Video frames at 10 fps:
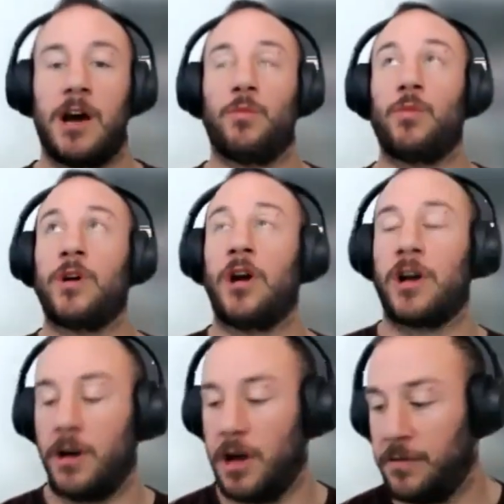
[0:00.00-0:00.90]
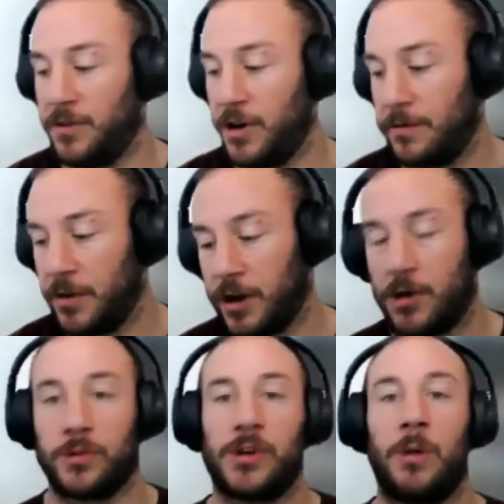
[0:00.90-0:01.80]
we got a very, very
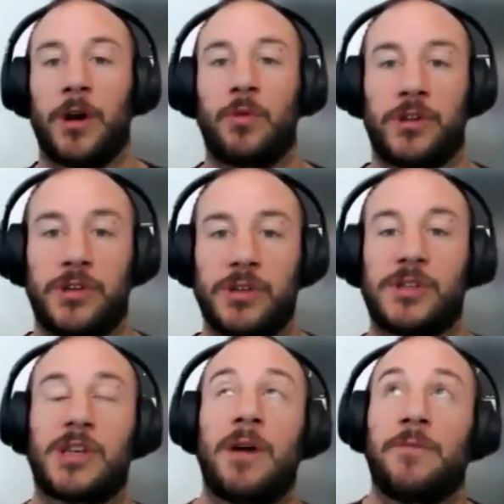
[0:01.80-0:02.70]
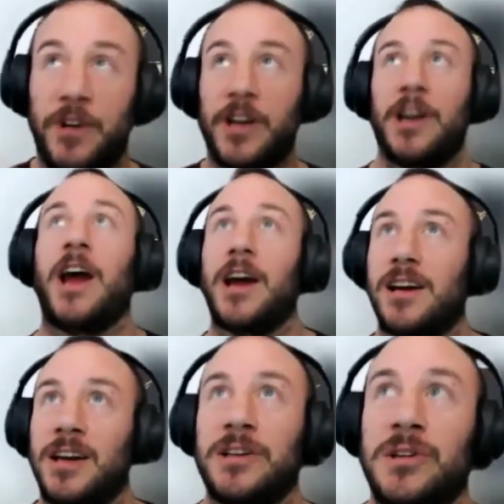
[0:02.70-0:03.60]
cool topic, which is something that
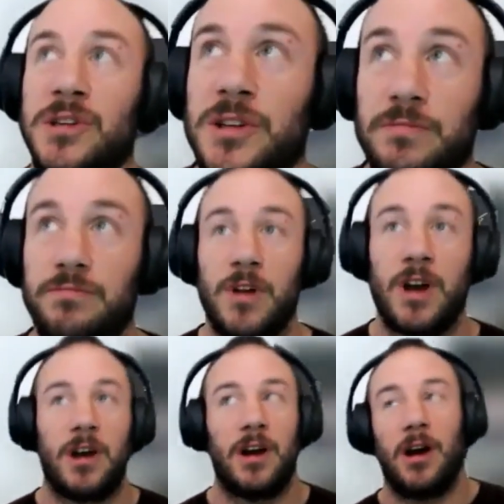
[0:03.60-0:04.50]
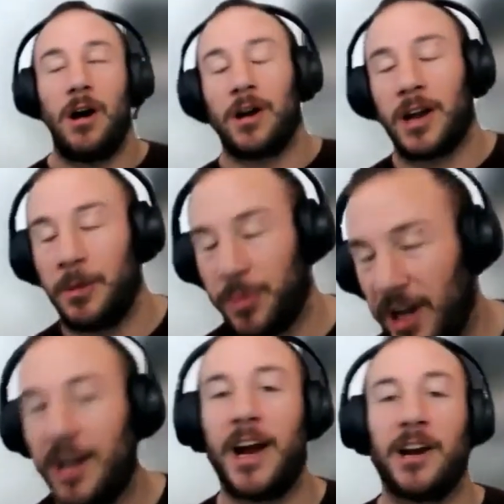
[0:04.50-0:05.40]
is
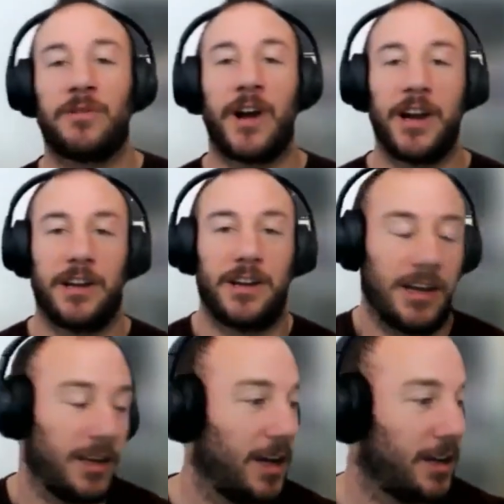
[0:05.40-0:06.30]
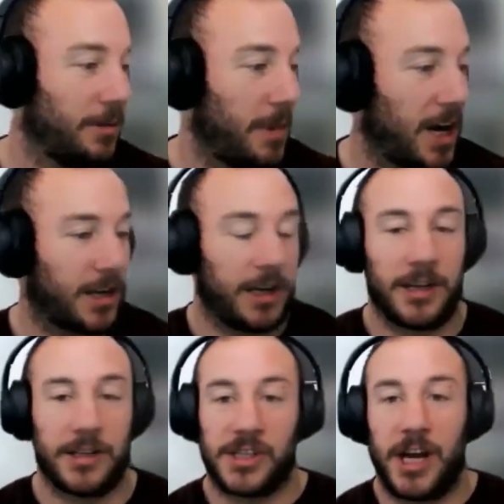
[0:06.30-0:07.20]
completely underrated in the marketing
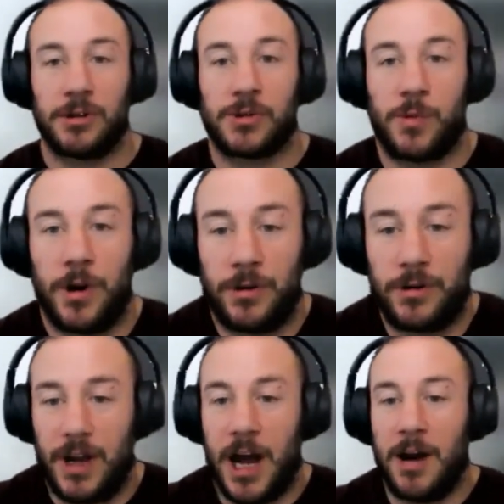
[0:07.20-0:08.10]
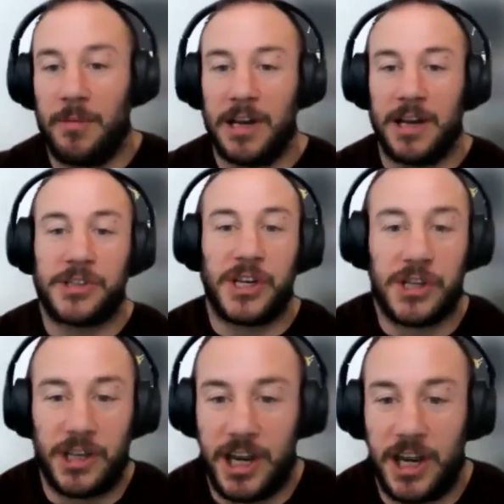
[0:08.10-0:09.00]
and sales world, and that's
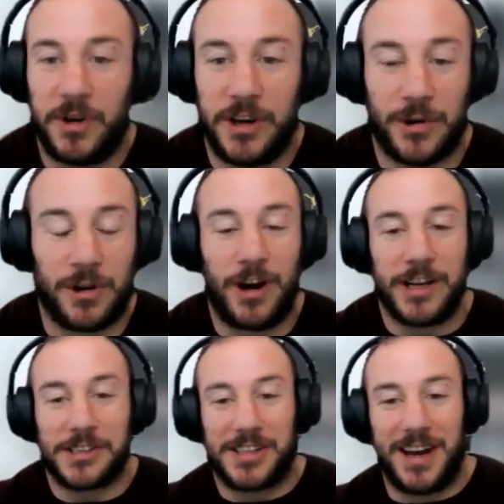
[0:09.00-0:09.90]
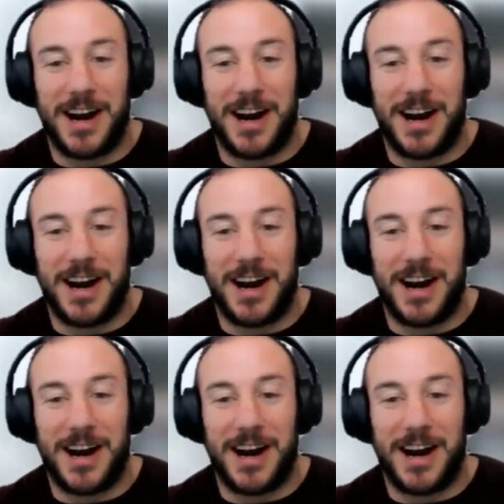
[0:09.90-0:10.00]
actually keeping your clients